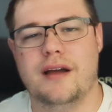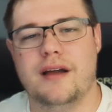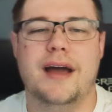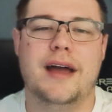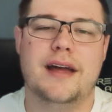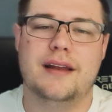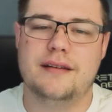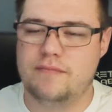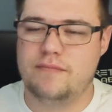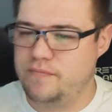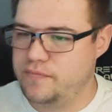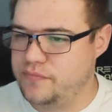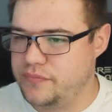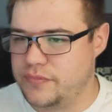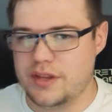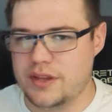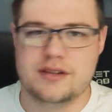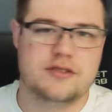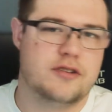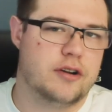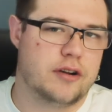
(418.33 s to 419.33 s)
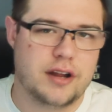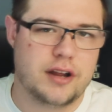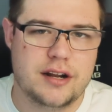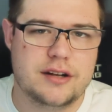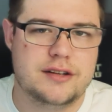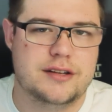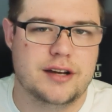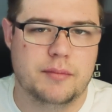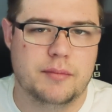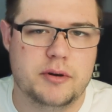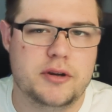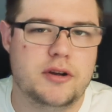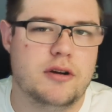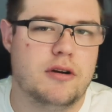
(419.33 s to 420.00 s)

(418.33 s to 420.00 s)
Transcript: and you're going to double